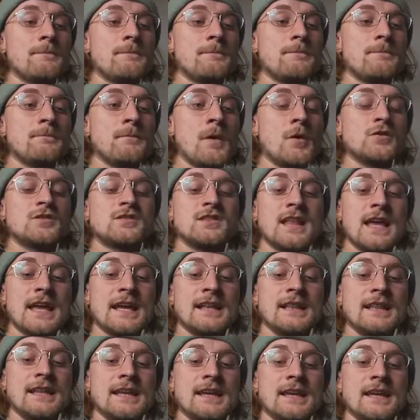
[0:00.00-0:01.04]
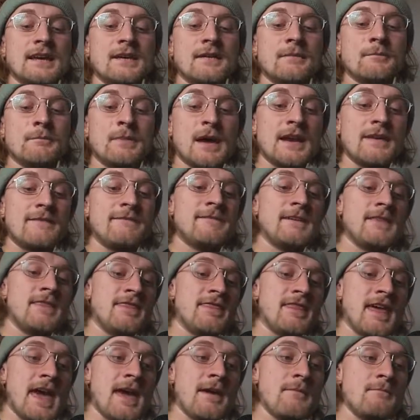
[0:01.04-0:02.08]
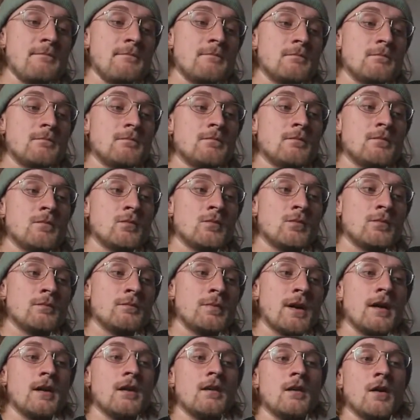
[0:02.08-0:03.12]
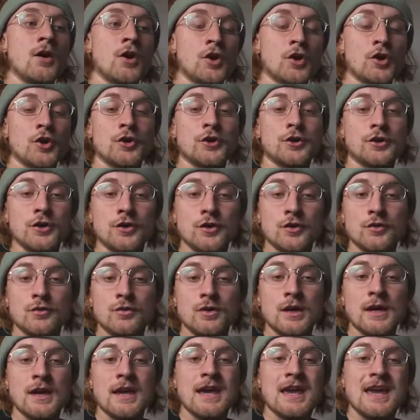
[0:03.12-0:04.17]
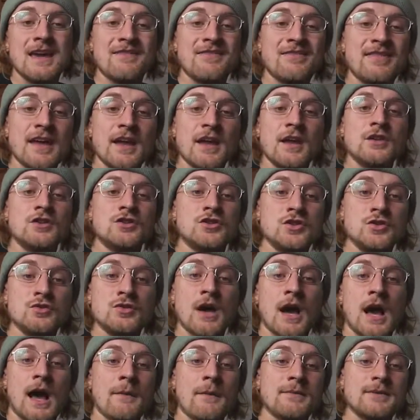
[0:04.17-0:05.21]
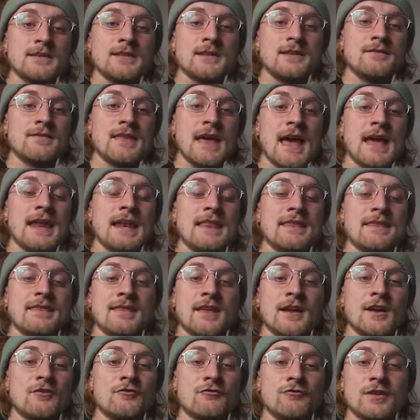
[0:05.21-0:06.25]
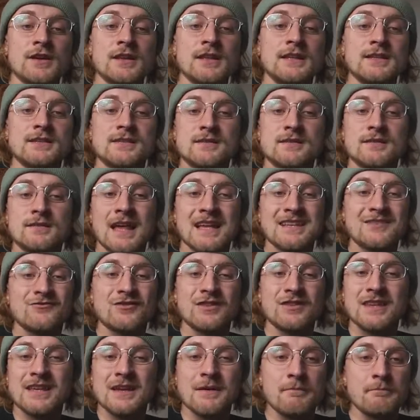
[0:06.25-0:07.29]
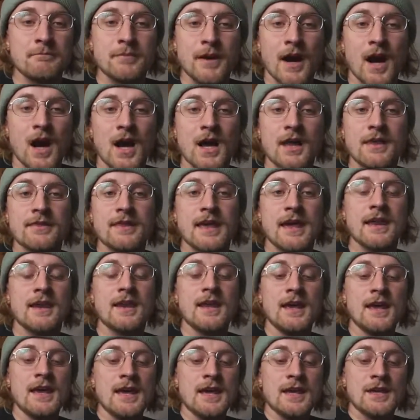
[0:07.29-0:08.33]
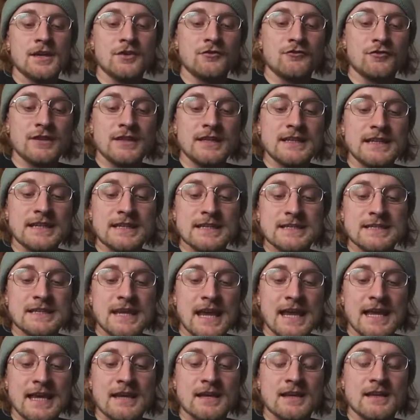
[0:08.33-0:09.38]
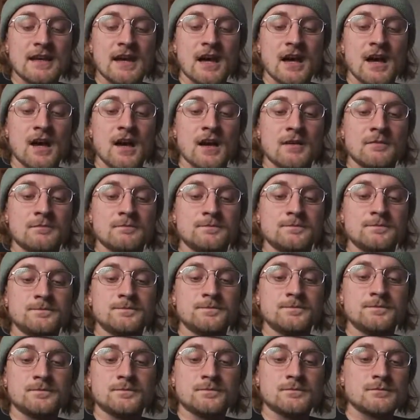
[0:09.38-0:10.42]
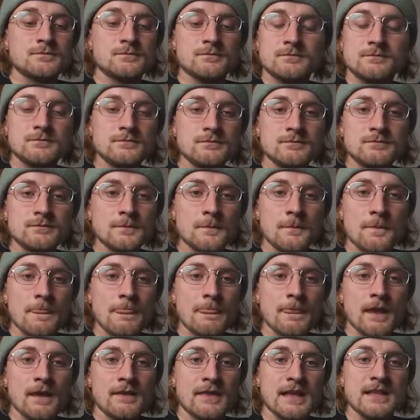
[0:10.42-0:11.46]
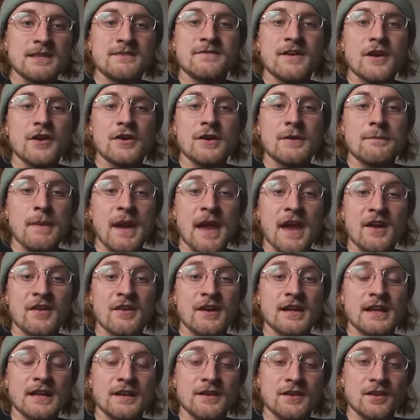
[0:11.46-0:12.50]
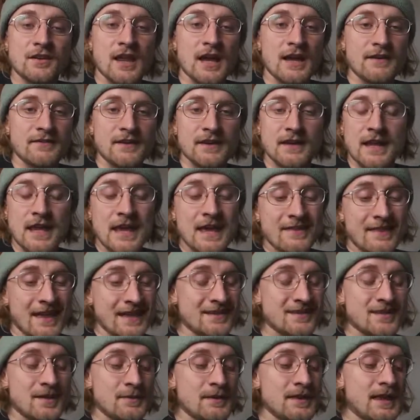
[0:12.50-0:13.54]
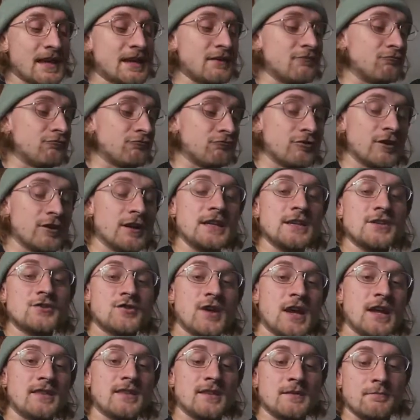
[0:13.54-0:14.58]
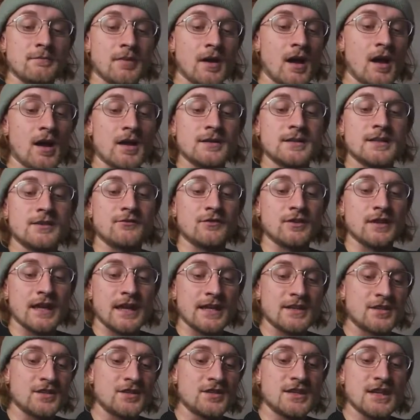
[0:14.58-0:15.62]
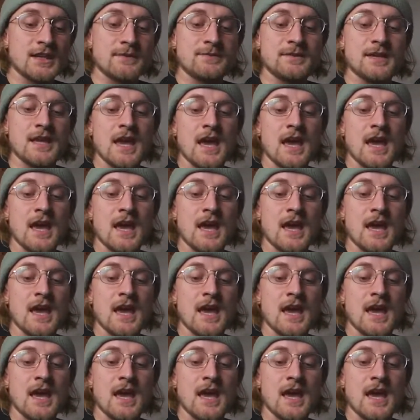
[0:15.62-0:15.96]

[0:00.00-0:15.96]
most likely benefit them, but hurt you. If they do the opposite of that, that's really a bond that you really need to take. That's very apparent in your life, and that's something that can really strengthen bonds and relationships.